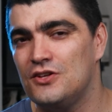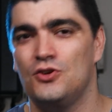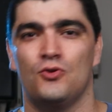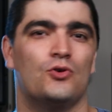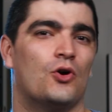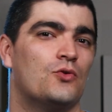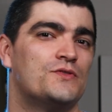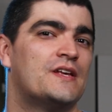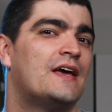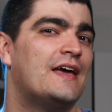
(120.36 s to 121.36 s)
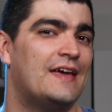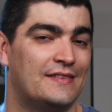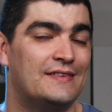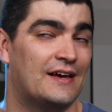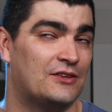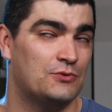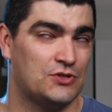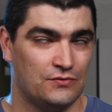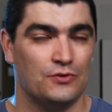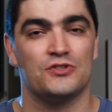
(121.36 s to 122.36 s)
euros in debt,
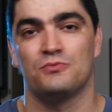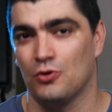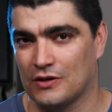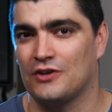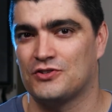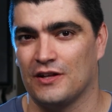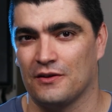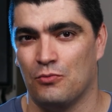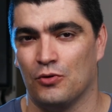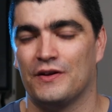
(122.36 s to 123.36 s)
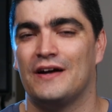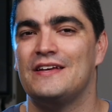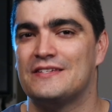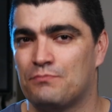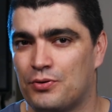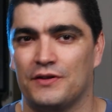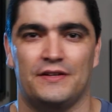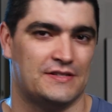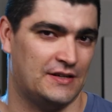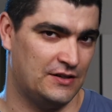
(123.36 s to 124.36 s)
which for a small country like Malta is
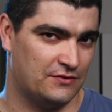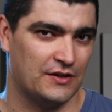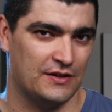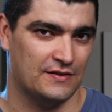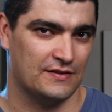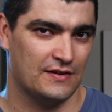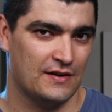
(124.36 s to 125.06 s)
pretty significant.